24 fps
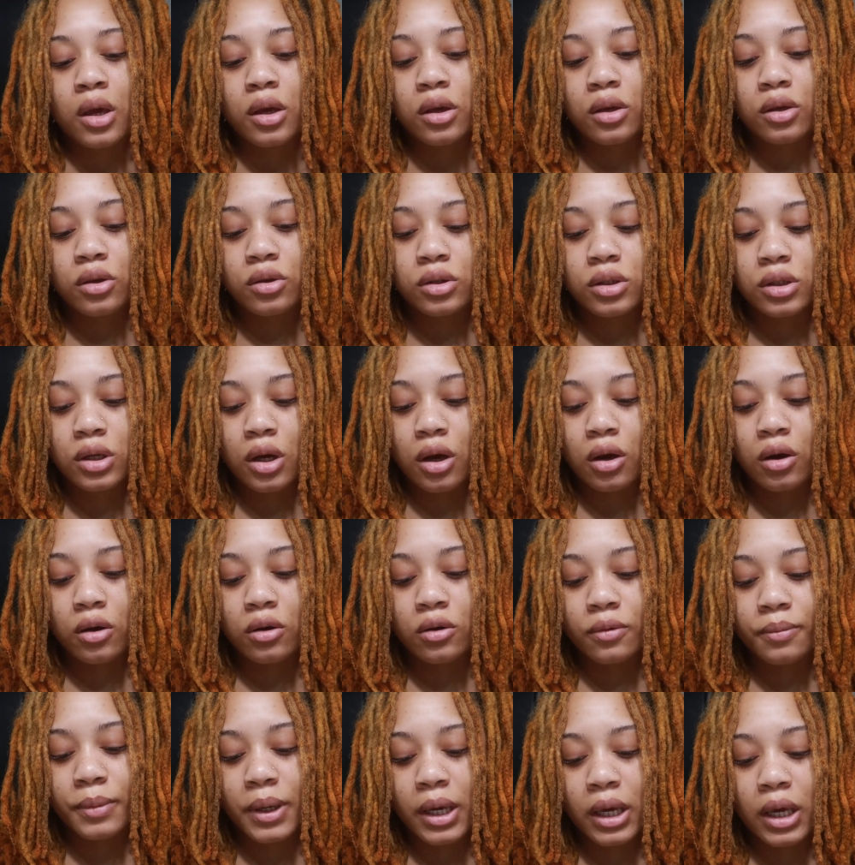use to
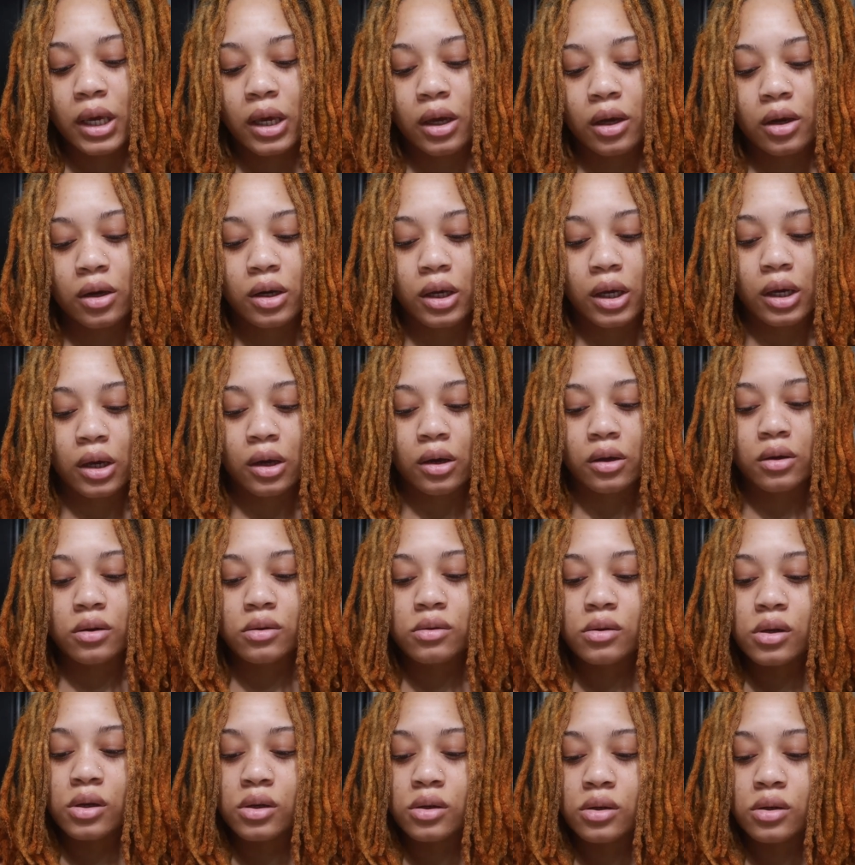hold my hair down.